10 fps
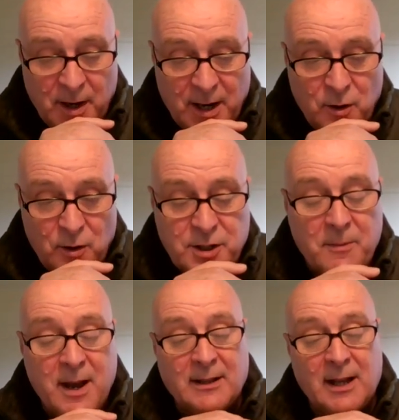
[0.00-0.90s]
but in order
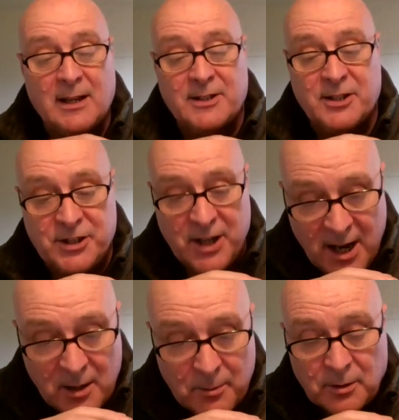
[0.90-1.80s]
to make that
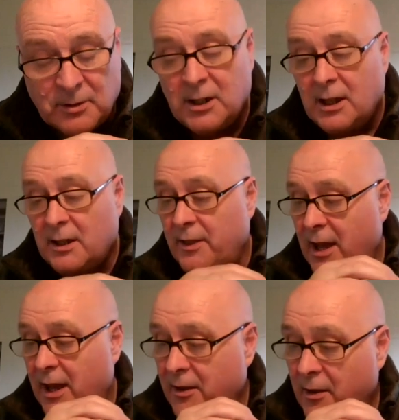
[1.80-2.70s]
sustainable,
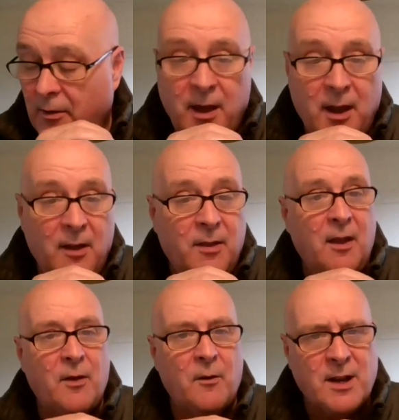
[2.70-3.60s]
then
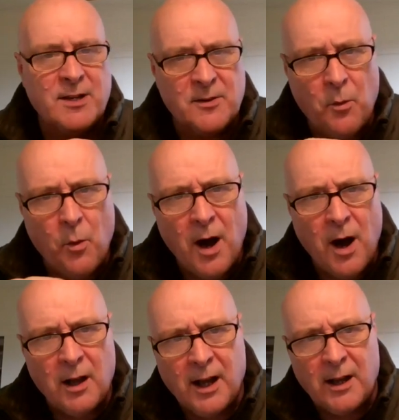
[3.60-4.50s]
the rest of the
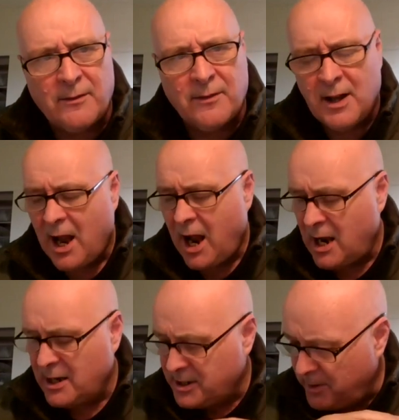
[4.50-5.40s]
wildlife
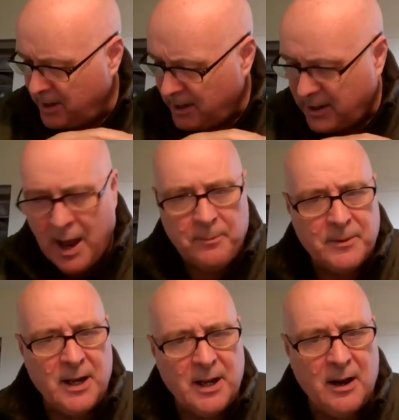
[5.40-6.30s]
has to be
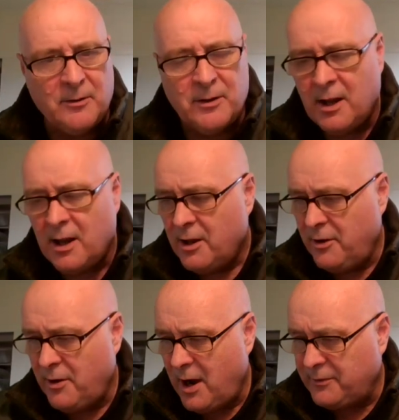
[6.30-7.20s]
kept down.
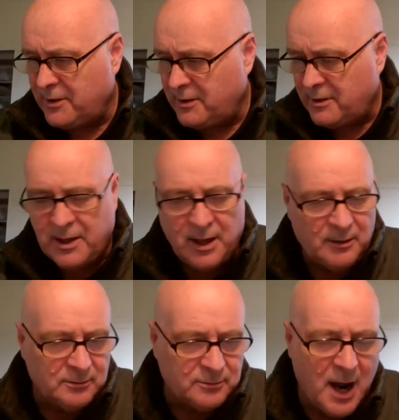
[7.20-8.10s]
You have to
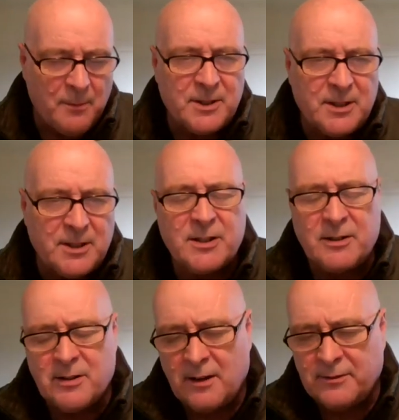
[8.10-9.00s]
kill raptors,
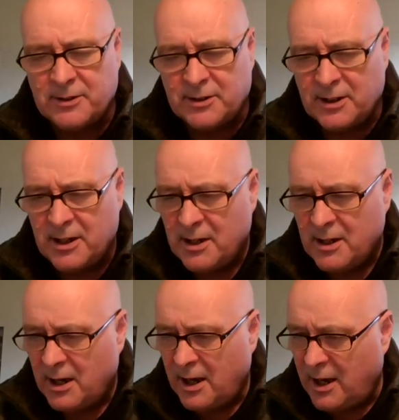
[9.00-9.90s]
you have to
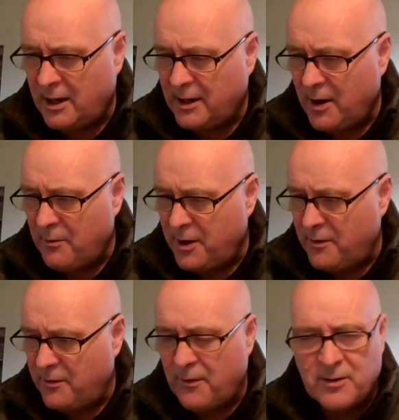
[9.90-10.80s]
get rid
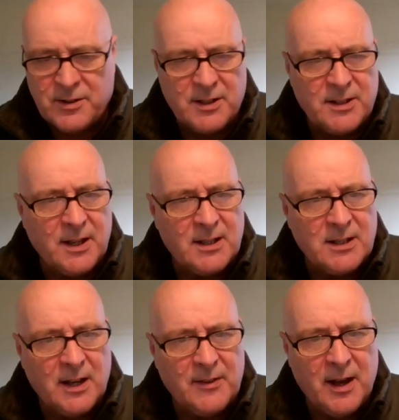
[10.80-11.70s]
of foxes,
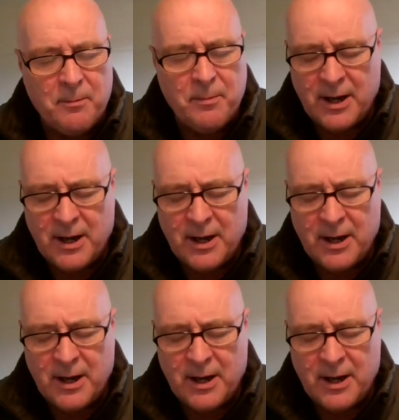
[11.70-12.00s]
things like that,